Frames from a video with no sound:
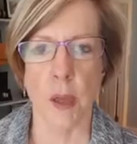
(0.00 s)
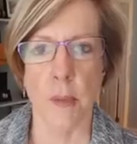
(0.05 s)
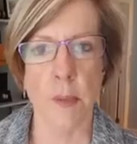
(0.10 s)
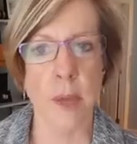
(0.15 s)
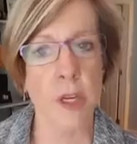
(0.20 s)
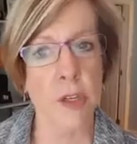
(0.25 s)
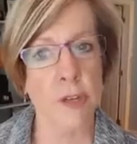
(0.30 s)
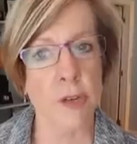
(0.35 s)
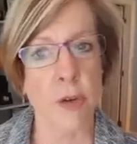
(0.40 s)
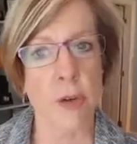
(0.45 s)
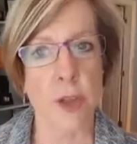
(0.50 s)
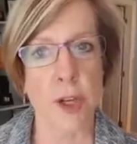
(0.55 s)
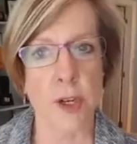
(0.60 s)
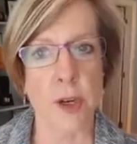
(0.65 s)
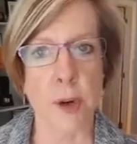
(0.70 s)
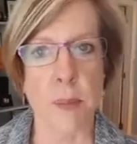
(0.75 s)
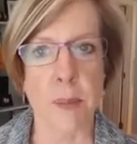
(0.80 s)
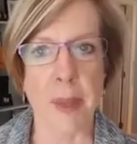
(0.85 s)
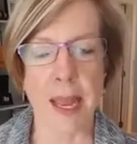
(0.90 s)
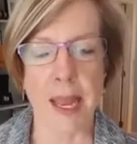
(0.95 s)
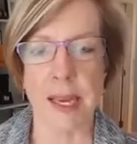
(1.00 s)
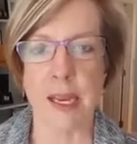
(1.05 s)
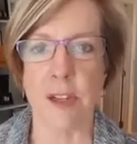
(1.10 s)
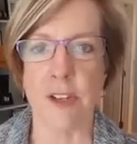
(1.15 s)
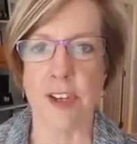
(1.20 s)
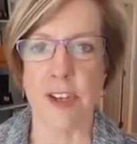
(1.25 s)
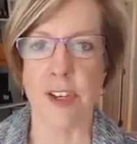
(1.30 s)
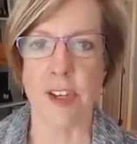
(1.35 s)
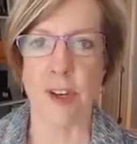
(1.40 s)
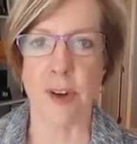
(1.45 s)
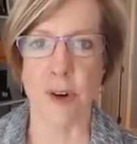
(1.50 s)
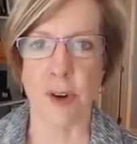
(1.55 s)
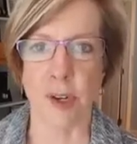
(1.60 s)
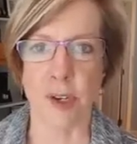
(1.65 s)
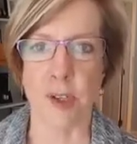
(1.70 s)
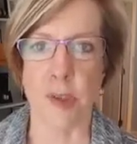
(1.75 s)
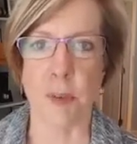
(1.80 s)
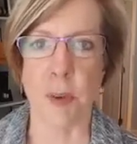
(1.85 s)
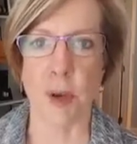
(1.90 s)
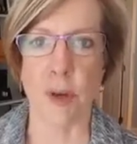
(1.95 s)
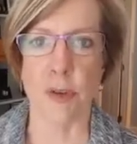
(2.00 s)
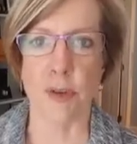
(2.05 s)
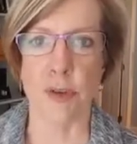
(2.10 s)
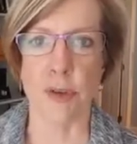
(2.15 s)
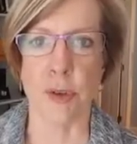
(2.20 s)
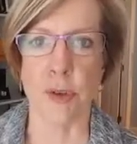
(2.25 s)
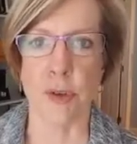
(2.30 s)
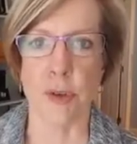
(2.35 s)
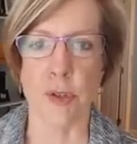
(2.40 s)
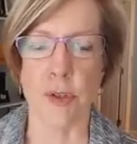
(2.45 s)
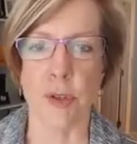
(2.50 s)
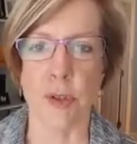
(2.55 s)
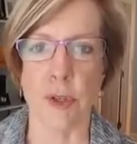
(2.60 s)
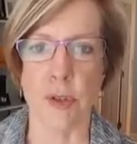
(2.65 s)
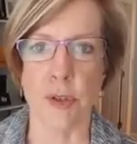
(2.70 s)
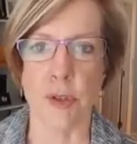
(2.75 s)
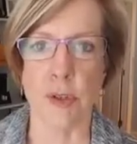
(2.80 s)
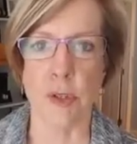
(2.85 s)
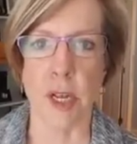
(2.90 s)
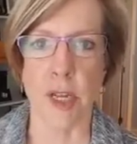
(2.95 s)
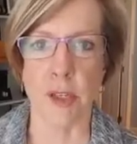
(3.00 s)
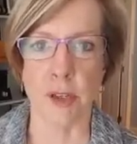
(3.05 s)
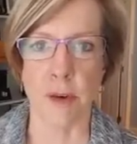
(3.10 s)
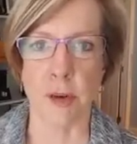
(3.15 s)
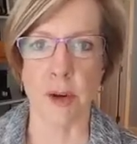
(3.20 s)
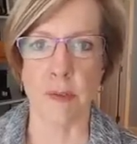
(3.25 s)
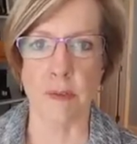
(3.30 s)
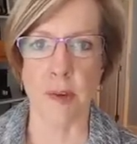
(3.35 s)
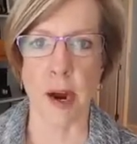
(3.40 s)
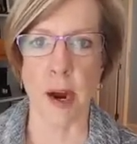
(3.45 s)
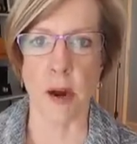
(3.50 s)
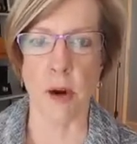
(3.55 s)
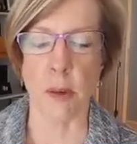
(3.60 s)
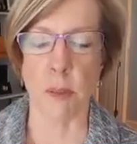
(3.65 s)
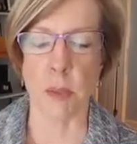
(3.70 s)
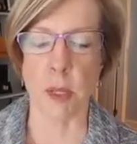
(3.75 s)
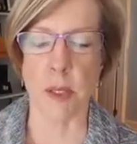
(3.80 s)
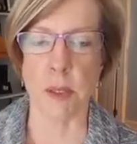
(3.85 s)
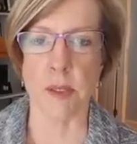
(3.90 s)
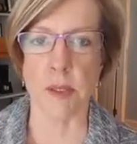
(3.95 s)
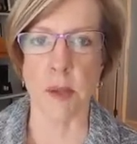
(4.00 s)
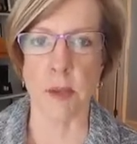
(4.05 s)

make sure that you're managing your exposures in your environment.